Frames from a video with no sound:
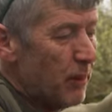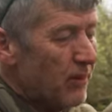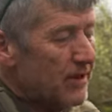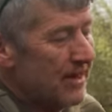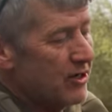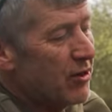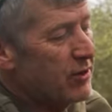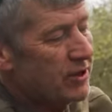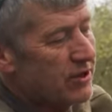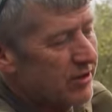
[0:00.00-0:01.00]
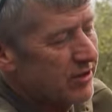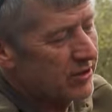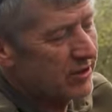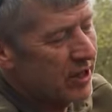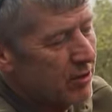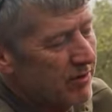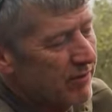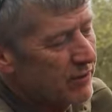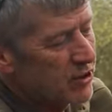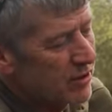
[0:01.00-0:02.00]
pulling it tight to start
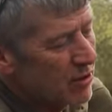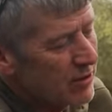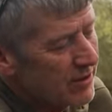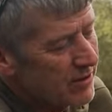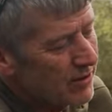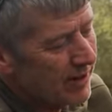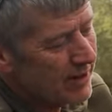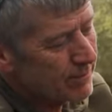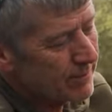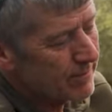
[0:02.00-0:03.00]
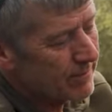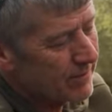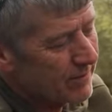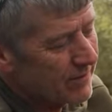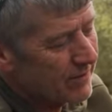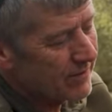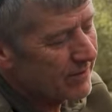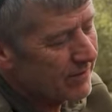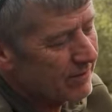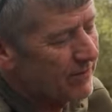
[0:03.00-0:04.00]
with, slide the knot up
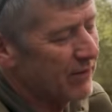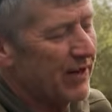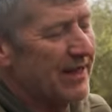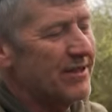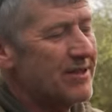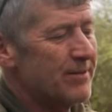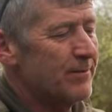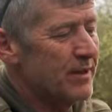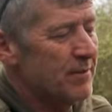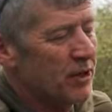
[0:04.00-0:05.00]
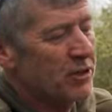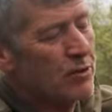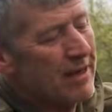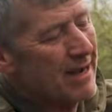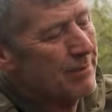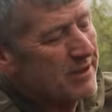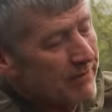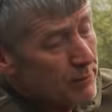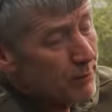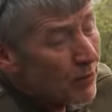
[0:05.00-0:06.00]
with your fingers, because what happens
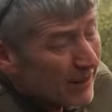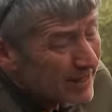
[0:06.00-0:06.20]
if you pull